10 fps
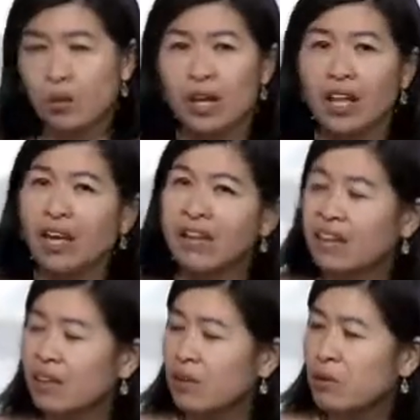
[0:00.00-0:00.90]
Well, I
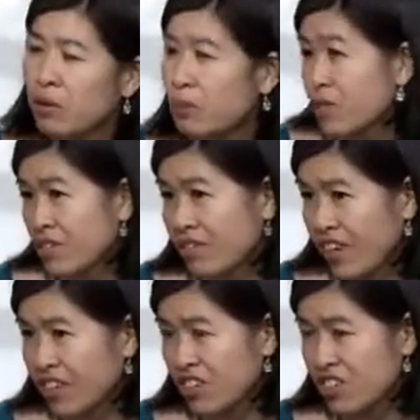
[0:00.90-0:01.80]
think there are numerous
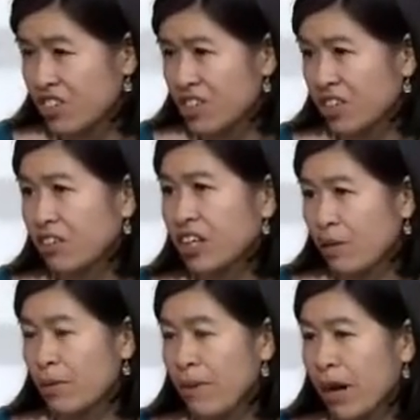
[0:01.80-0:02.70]
advantages that could
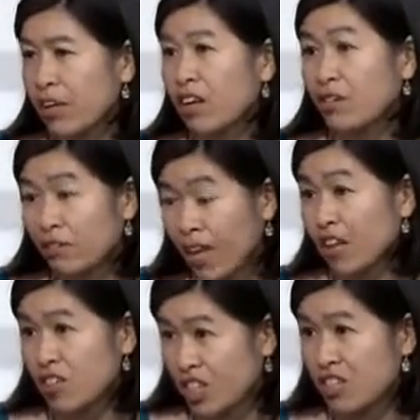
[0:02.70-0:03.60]
come about if
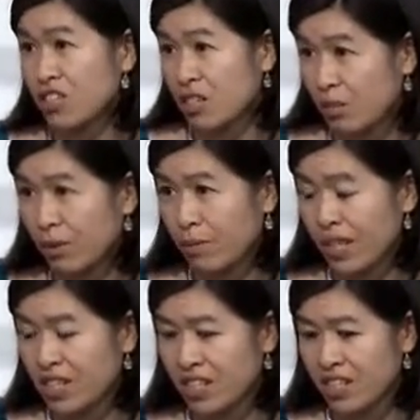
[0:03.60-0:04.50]
that change is
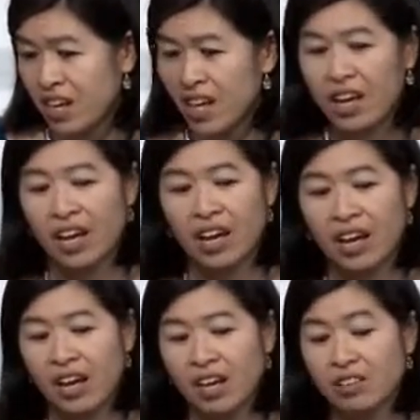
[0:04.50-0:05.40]
implemented.
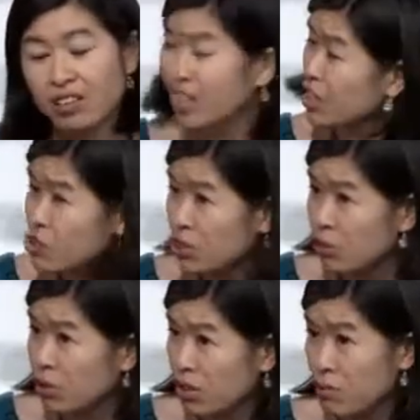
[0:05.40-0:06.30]
Let's
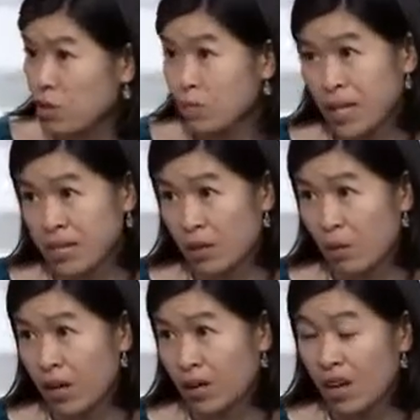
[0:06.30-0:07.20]
start with the most
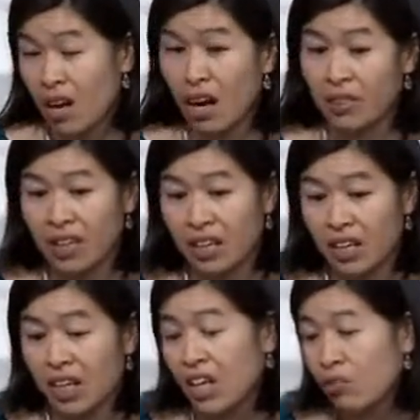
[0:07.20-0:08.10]
basic one. I
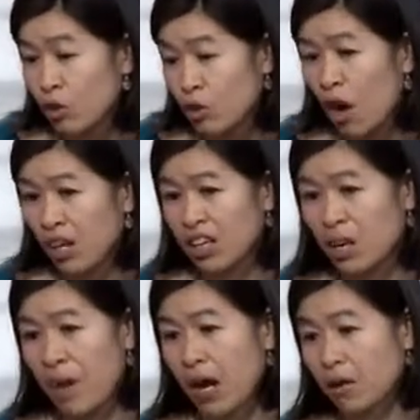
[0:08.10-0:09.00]
think if you're
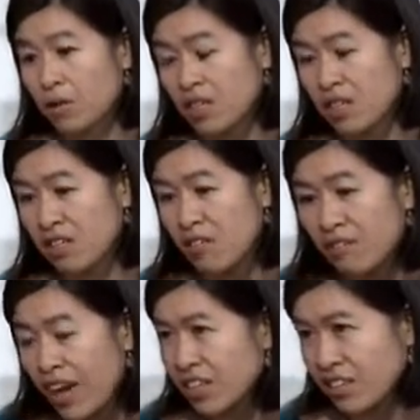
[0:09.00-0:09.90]
talking about the
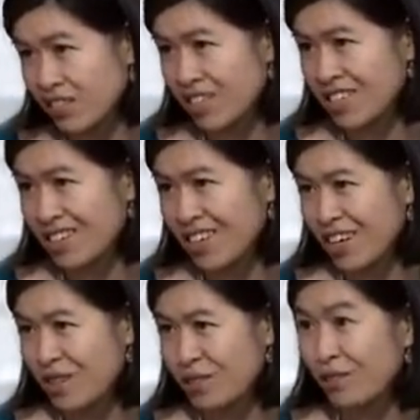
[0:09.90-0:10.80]
effectiveness
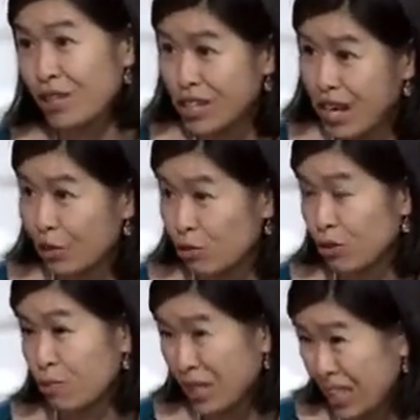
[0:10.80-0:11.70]
of the
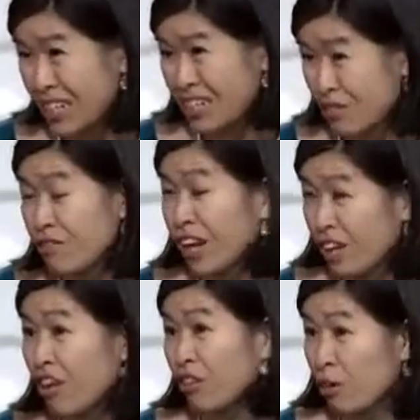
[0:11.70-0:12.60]
actual ability to
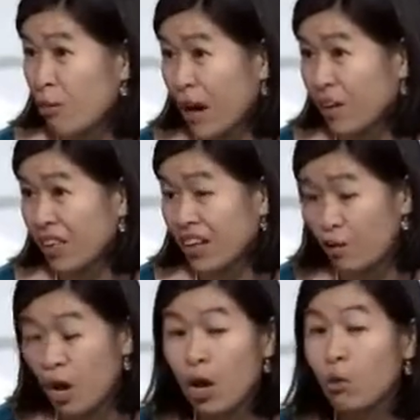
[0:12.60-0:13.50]
fight on the ground, I
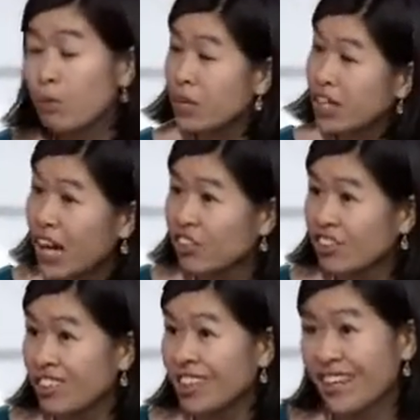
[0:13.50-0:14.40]
think women can
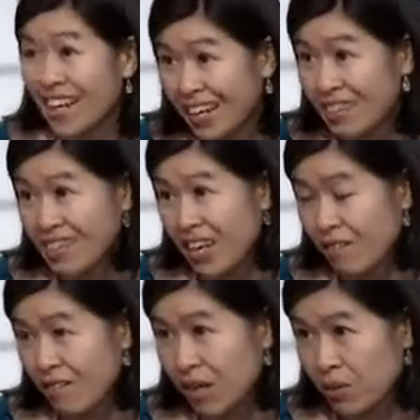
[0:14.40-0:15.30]
actually enhance
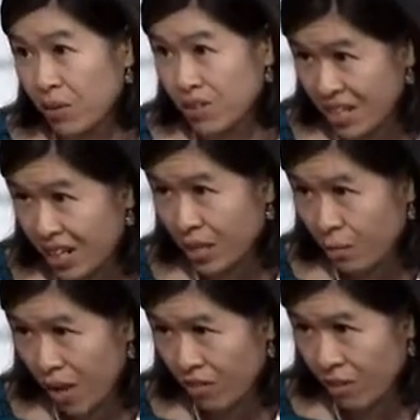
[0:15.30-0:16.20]
that rather than take
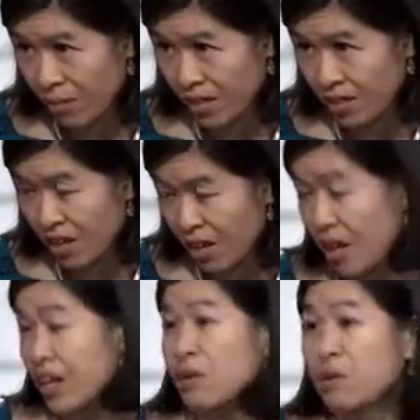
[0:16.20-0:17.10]
away from it.
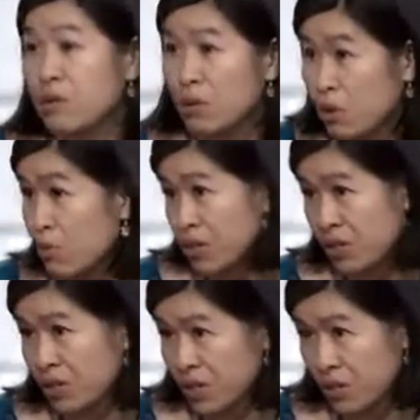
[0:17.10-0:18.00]
I know there are numerous
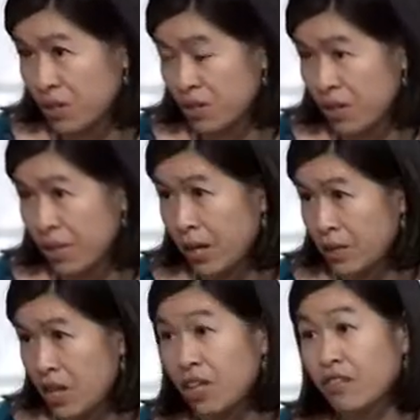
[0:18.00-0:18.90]
concerns
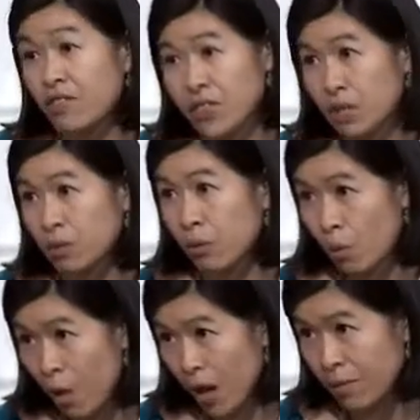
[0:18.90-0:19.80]
about the physical
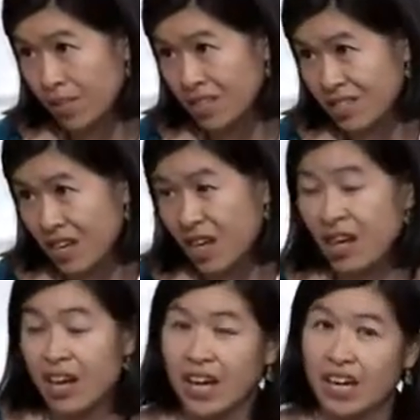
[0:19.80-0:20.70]
requirements
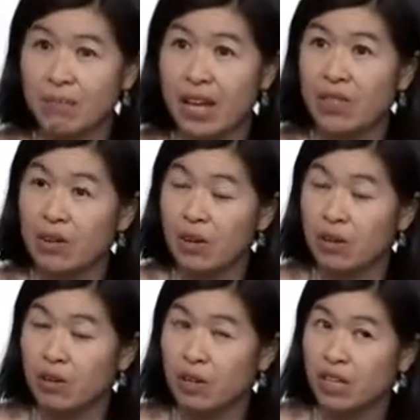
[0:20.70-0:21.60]
and
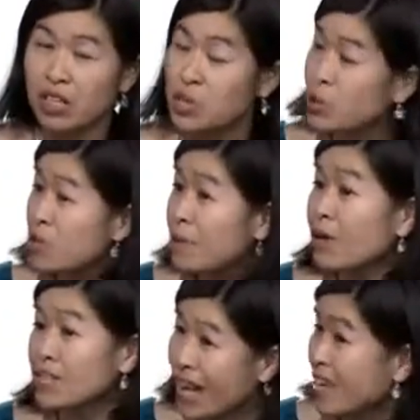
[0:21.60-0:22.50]
there are concerns
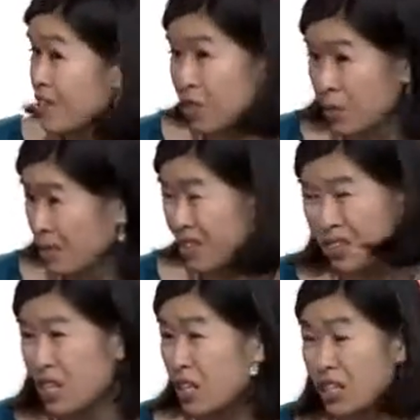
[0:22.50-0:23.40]
about
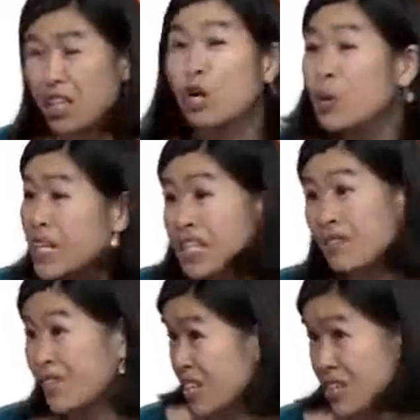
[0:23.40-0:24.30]
the
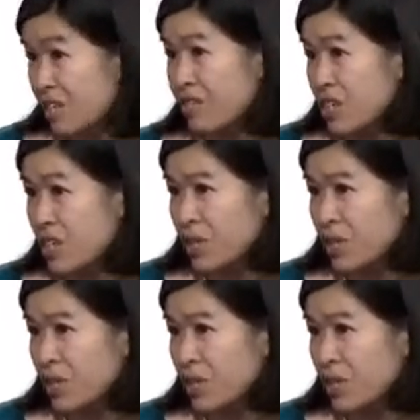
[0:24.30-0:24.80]
cohesiveness of the